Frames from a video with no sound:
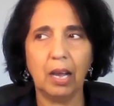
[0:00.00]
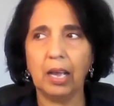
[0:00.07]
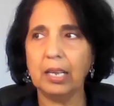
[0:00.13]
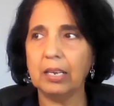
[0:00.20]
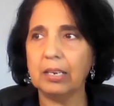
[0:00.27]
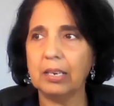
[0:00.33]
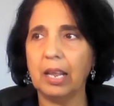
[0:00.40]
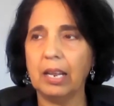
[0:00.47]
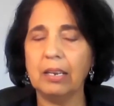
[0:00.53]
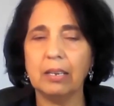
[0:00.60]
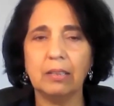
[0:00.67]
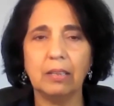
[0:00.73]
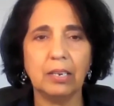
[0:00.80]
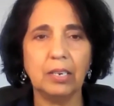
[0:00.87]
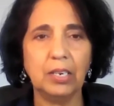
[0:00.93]
I
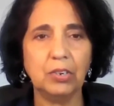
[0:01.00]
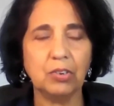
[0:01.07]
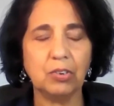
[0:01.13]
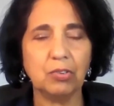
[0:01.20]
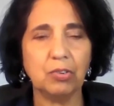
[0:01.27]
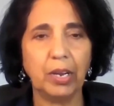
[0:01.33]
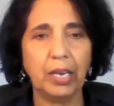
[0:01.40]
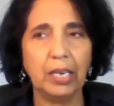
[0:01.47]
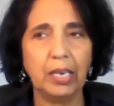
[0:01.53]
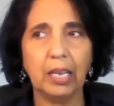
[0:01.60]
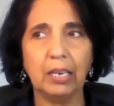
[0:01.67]
attended the teacher training,